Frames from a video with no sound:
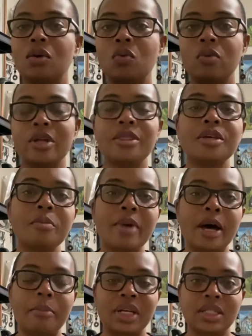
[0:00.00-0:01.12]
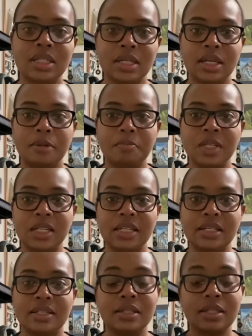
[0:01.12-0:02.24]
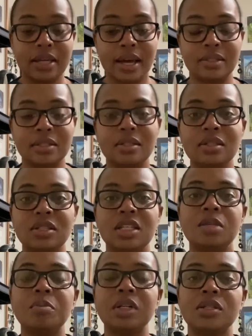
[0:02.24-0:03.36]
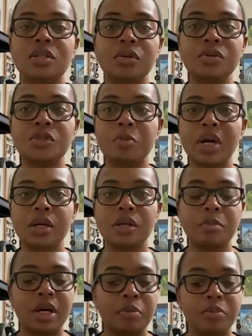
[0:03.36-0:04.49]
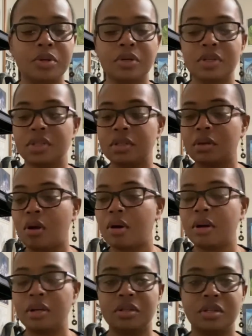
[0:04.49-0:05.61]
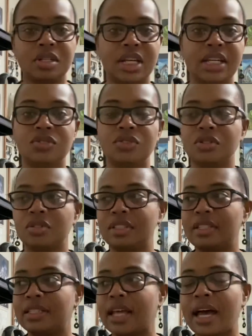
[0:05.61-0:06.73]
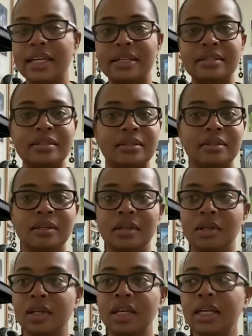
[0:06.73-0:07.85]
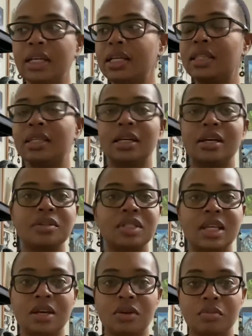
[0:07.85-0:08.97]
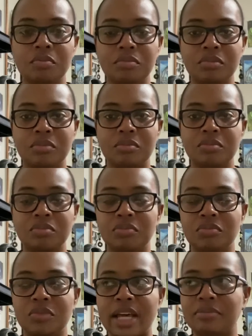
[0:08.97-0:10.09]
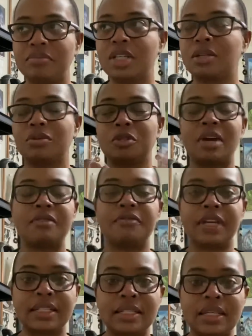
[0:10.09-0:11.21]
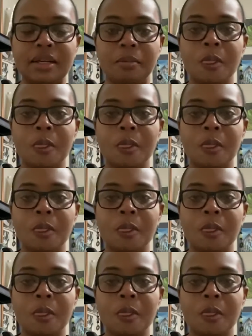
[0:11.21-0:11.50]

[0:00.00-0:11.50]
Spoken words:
One thing about my tea company is, yes, the tea blends are inspired by books and art and nature and science and anything else that tickles my fancy.